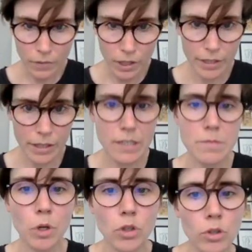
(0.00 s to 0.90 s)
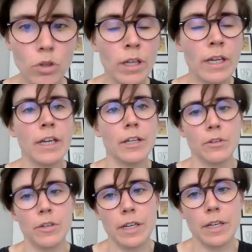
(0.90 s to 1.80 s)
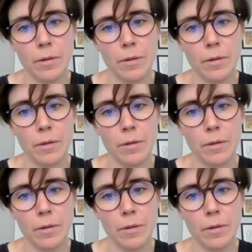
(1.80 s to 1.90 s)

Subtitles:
And this model create